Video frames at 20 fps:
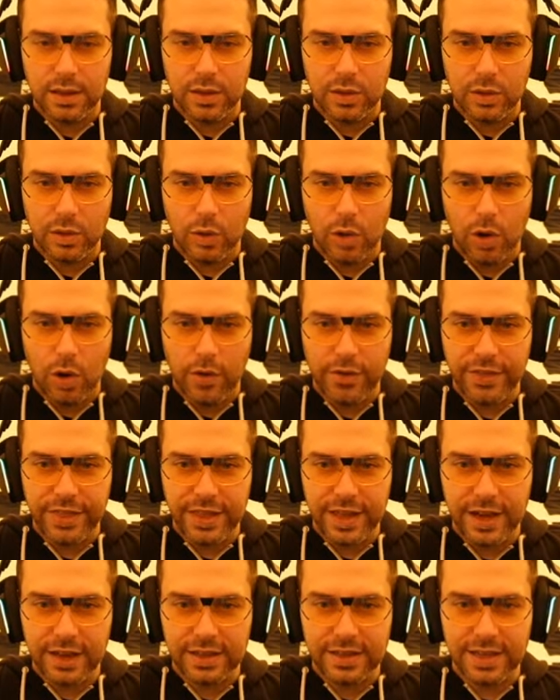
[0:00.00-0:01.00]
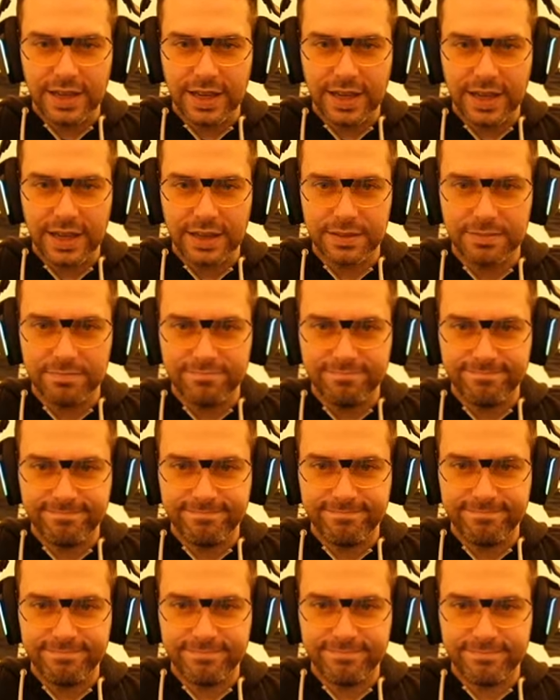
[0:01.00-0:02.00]
Law of the
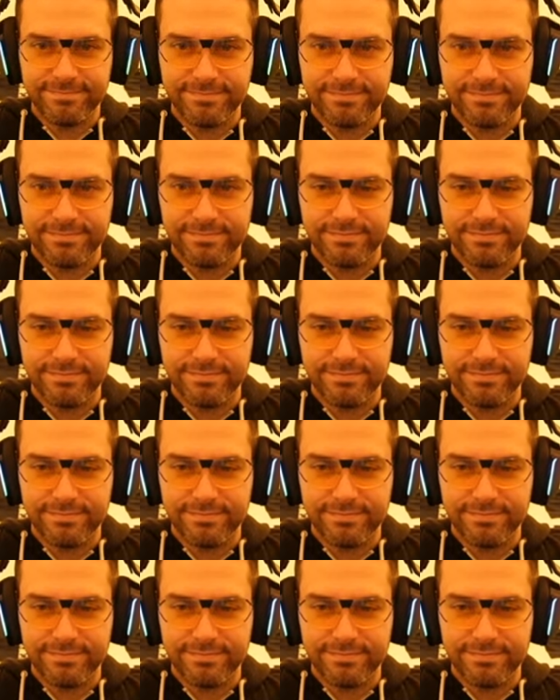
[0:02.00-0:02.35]
Arcane.